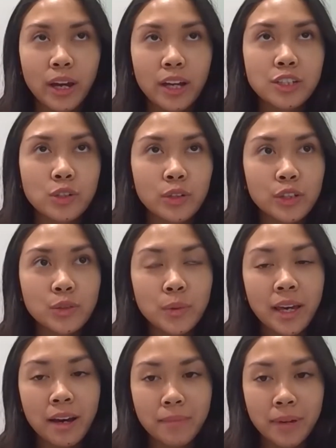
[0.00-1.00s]
so as soon as
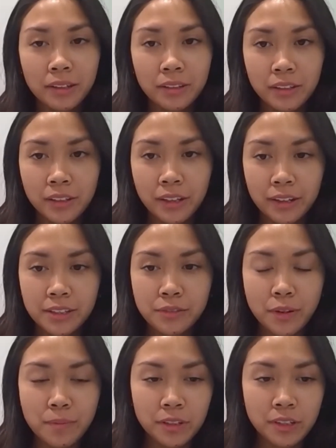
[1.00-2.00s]
we get medical clearance
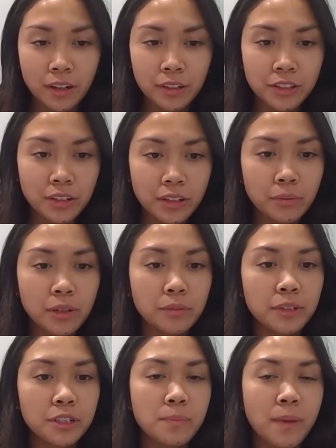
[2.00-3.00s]
from the doctor,
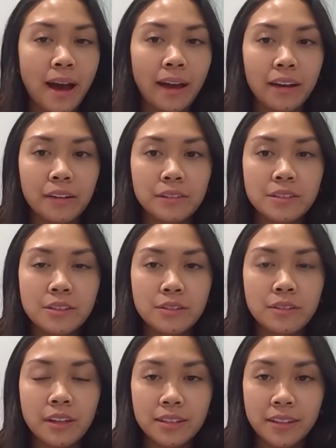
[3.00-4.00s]
we reach back out
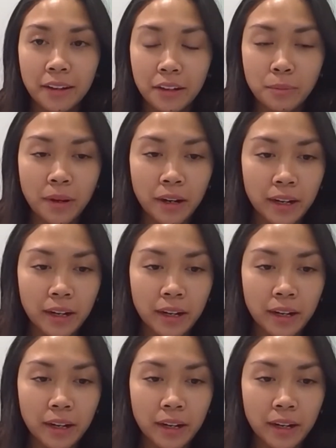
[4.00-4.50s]
to the intended